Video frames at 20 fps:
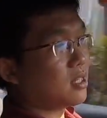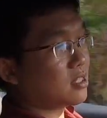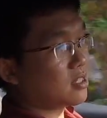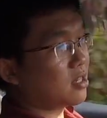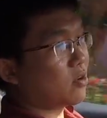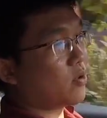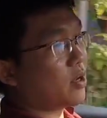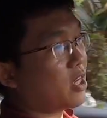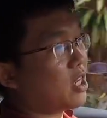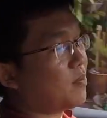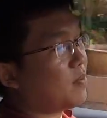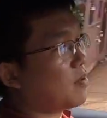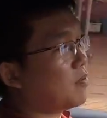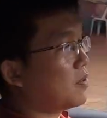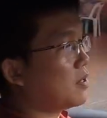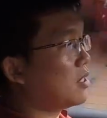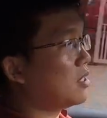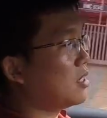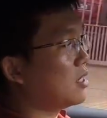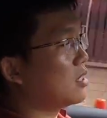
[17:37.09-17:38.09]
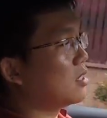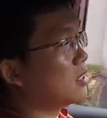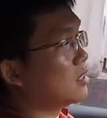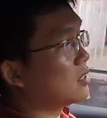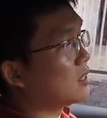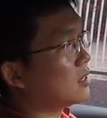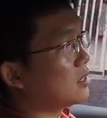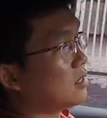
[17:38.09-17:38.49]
Doesn't quite keep up with it. Yeah.